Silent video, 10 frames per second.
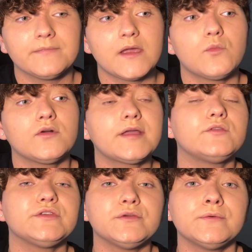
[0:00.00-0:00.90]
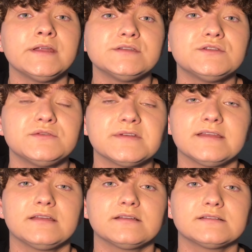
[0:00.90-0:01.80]
they will guilt you into
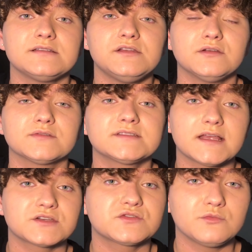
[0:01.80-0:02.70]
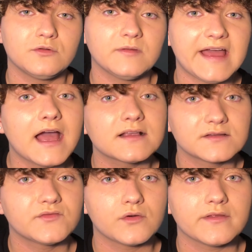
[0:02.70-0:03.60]
doing you know, sexual acts
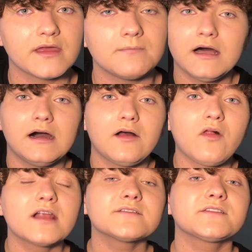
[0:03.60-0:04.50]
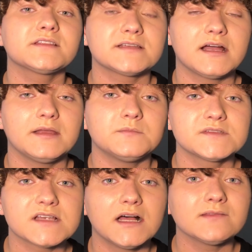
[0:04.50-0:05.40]
for them. Uh, a lot of the
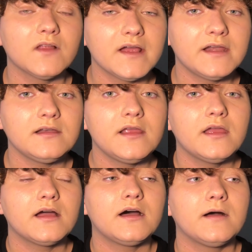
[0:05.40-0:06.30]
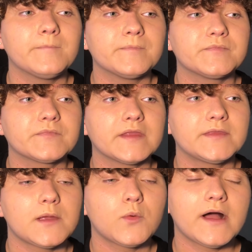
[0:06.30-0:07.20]
times online, um,
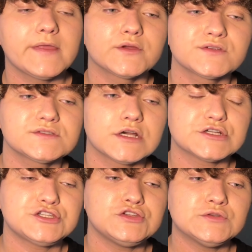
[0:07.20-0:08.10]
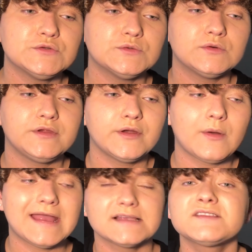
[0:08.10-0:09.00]
they will either start to, you know,
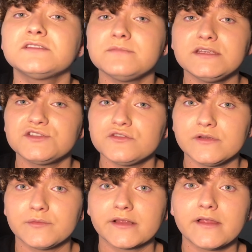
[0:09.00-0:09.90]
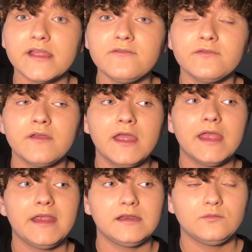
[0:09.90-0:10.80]
ask to meet you in real life,
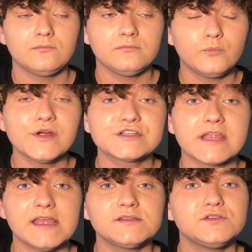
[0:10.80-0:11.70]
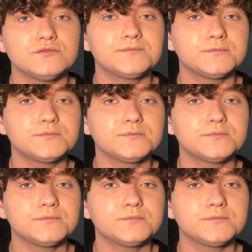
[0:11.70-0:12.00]
and in which case you